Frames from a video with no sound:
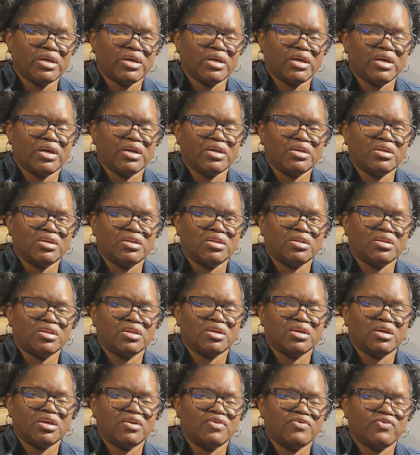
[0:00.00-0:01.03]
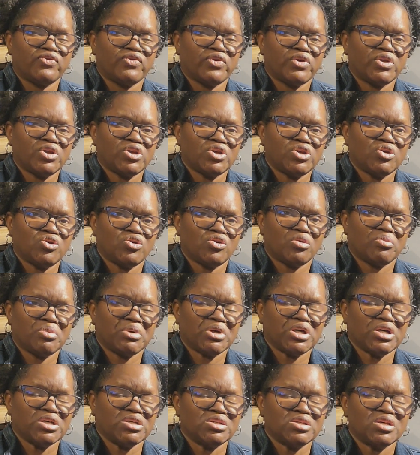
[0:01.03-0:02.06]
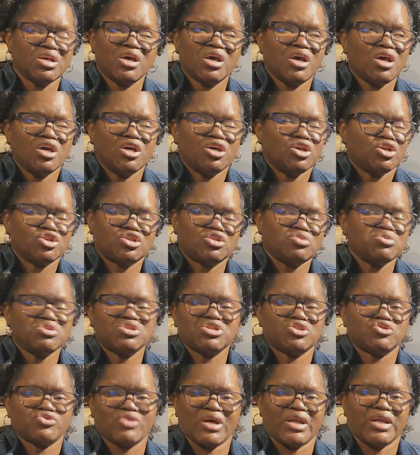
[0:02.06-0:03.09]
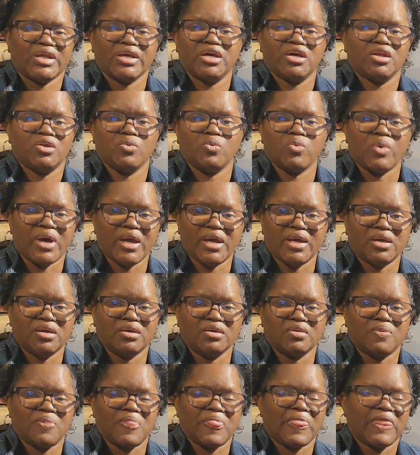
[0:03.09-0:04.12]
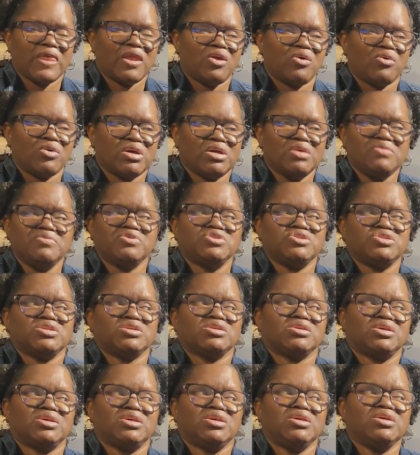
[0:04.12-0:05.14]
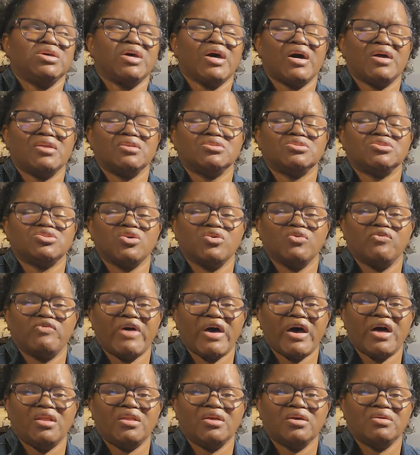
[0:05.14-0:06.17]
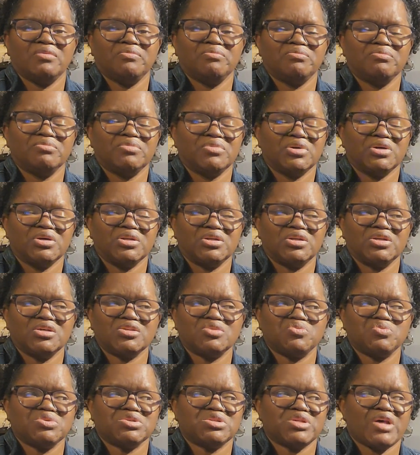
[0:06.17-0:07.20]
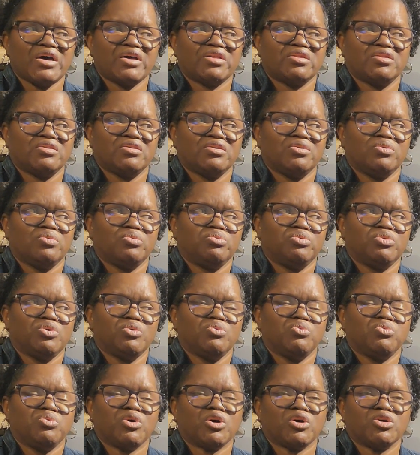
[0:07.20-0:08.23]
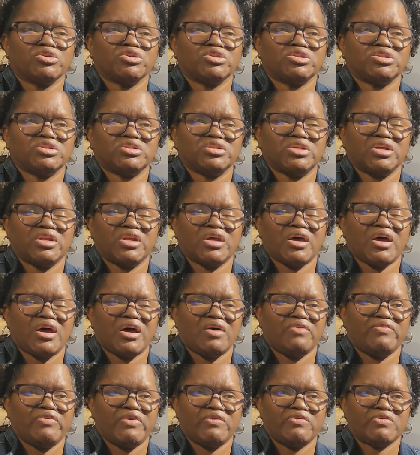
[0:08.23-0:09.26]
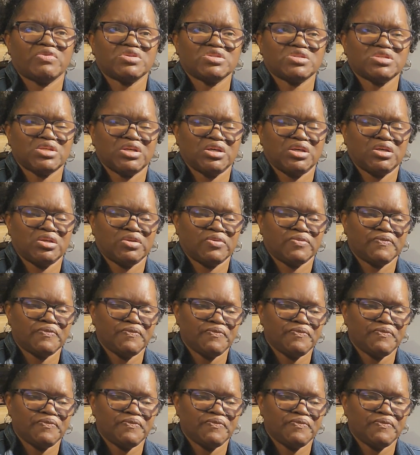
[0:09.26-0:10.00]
and in front of the yard, because she was just trying to get away. You know, he had gotten so violent. This was like the worst that I've ever seen.